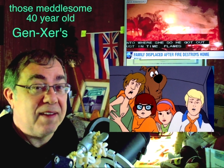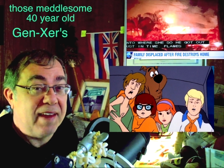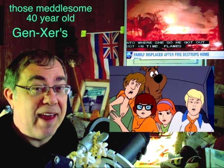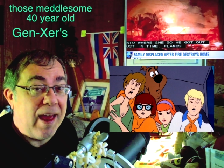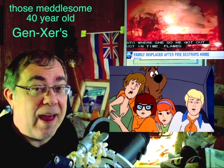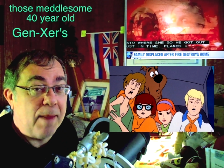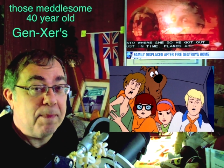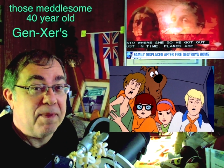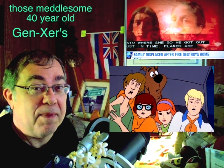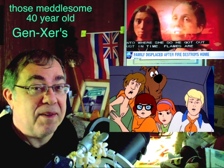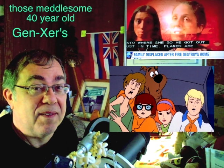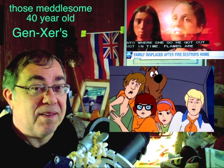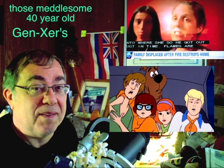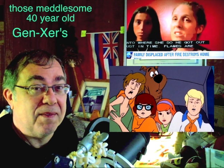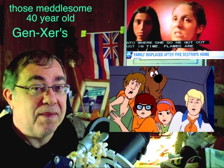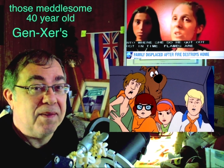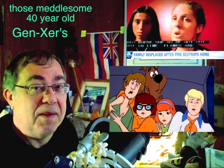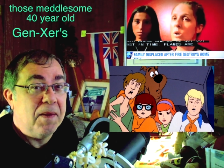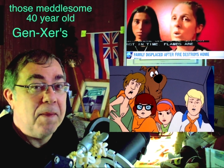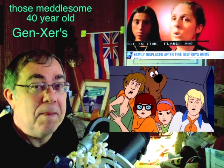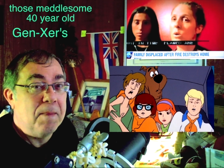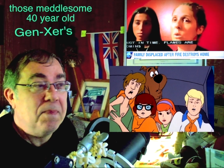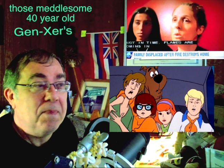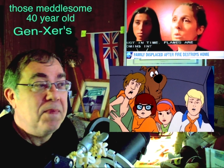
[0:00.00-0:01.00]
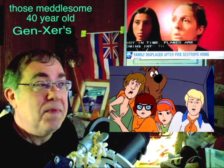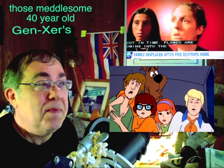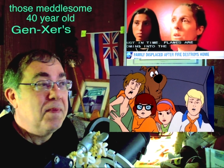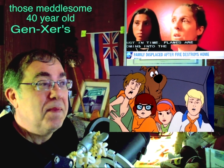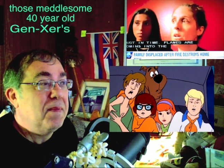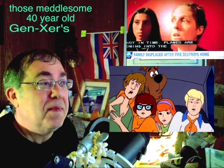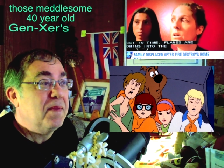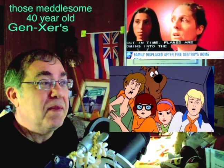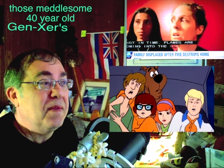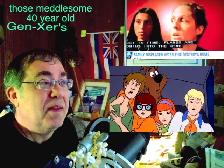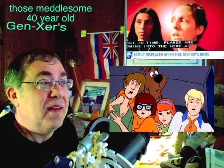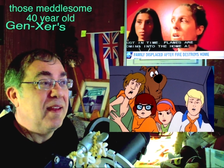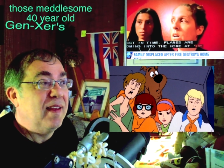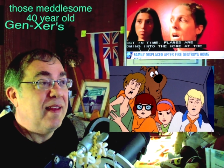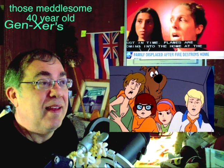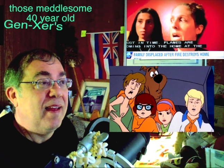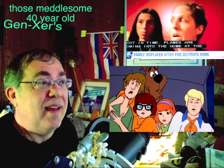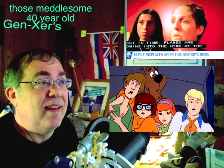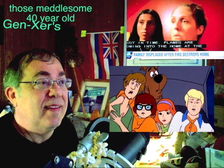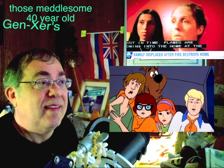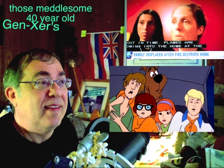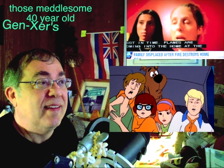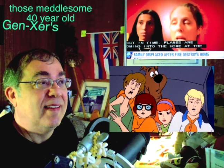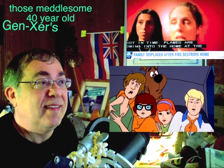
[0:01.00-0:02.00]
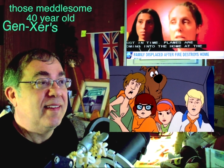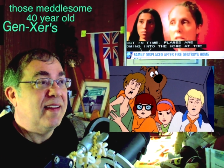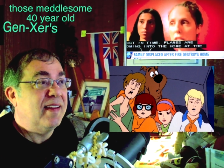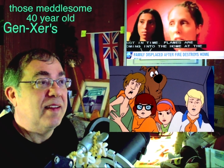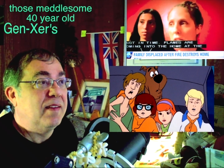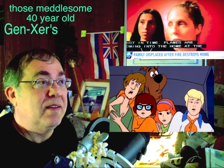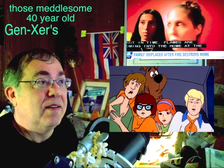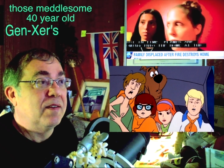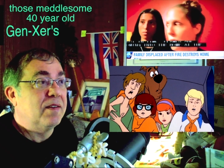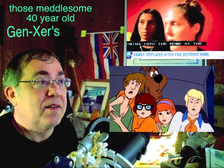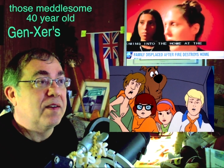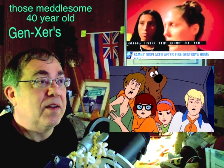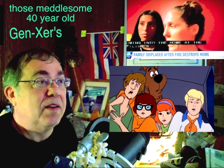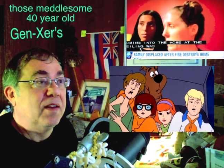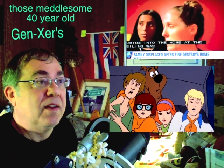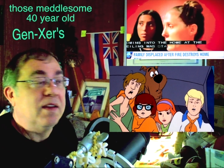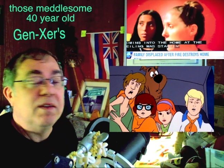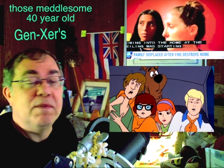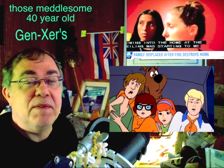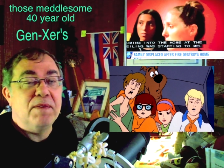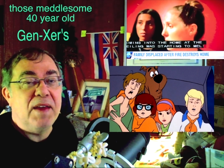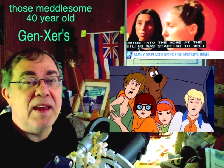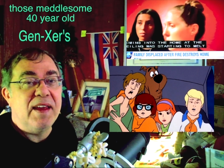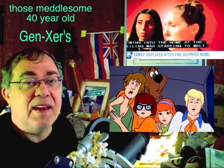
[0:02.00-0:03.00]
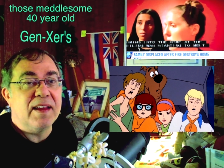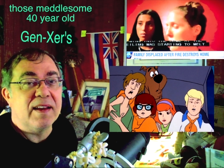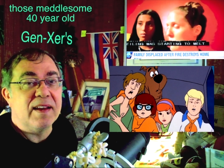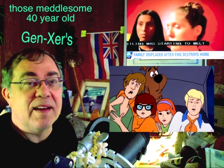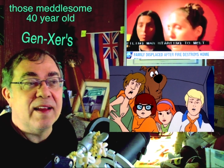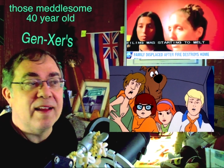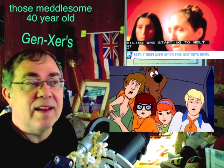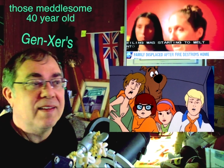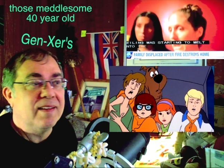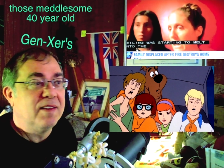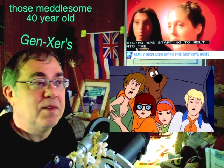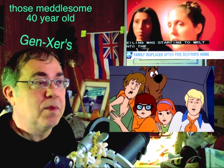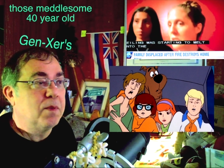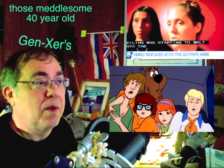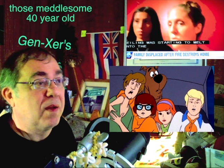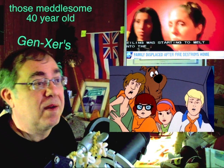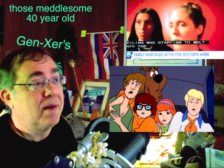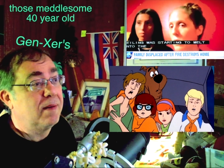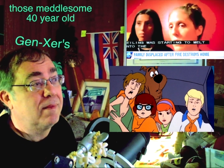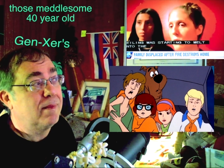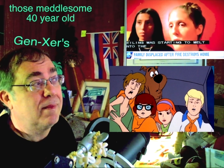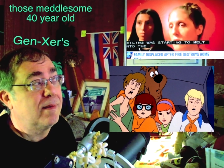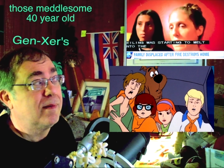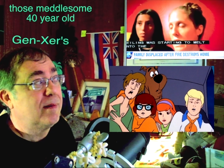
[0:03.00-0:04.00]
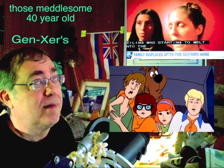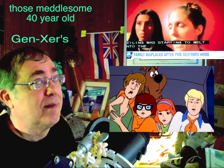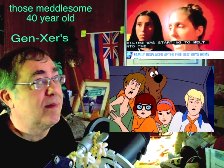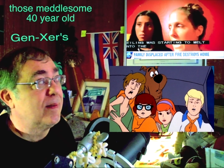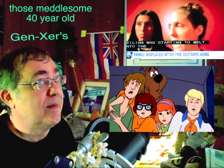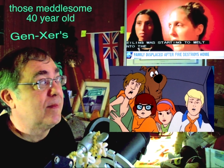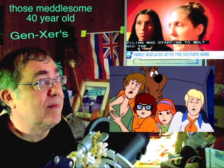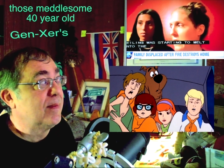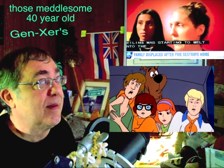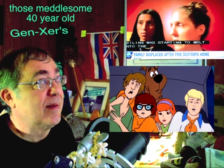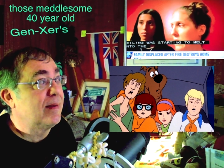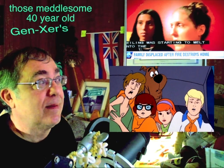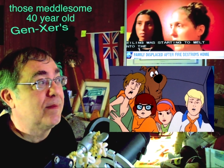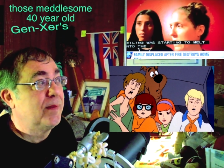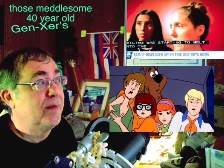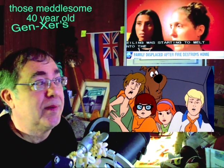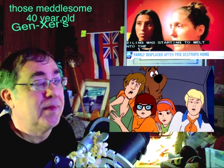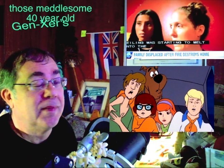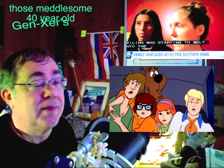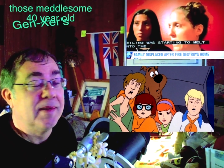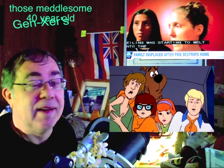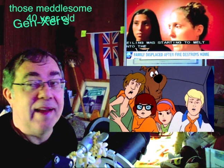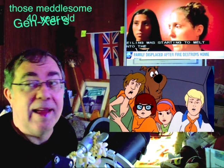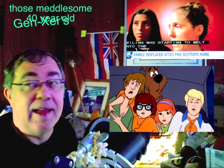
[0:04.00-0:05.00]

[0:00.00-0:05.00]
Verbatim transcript: the capital. And they said they're going to invade. And he's walking around going, well, we were